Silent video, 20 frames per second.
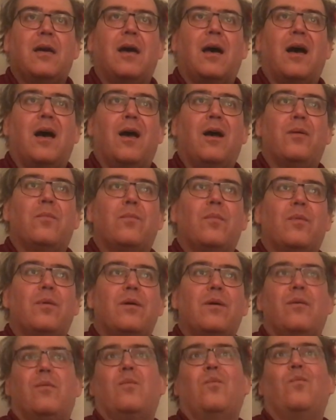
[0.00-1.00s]
Um,
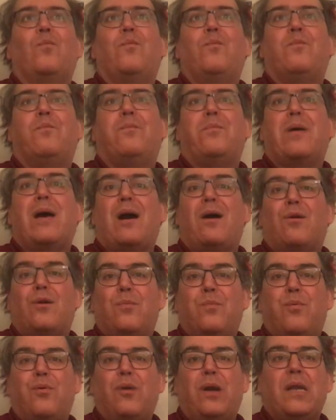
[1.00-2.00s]

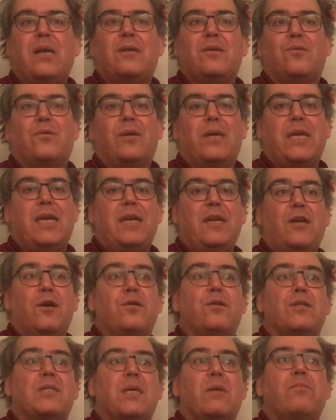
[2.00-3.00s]
PowerPoint or
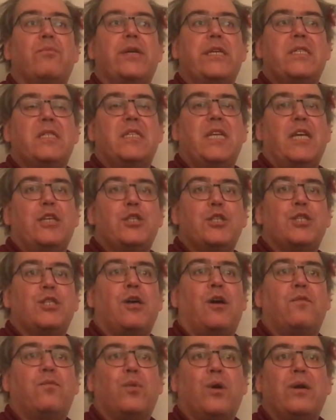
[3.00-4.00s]
Keynote or some presentation
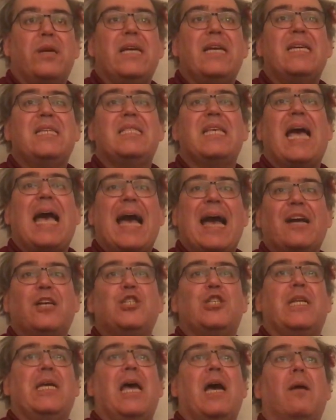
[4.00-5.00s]
software is
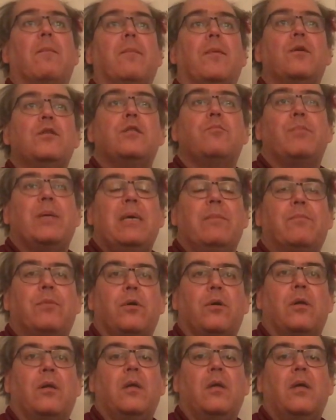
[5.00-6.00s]
actually how most
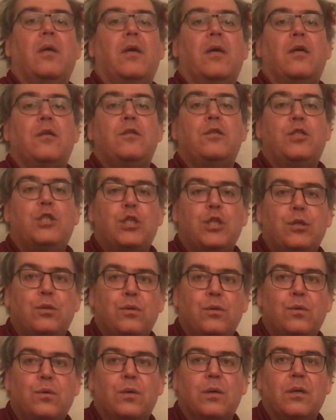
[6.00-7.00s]
people
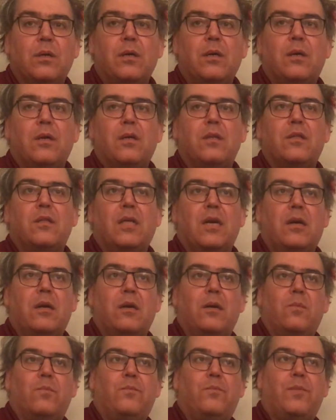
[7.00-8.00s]
do
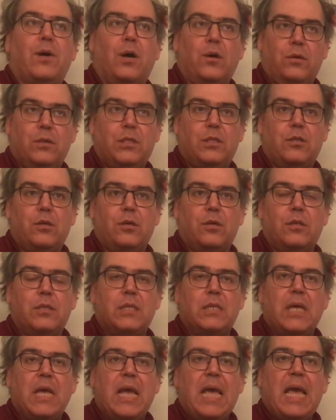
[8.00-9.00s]
their
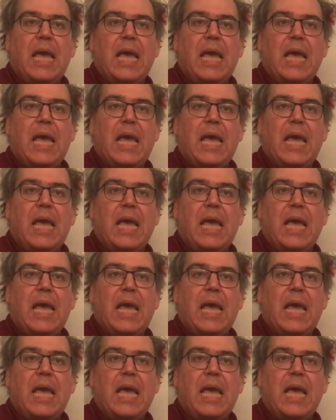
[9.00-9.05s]
posters.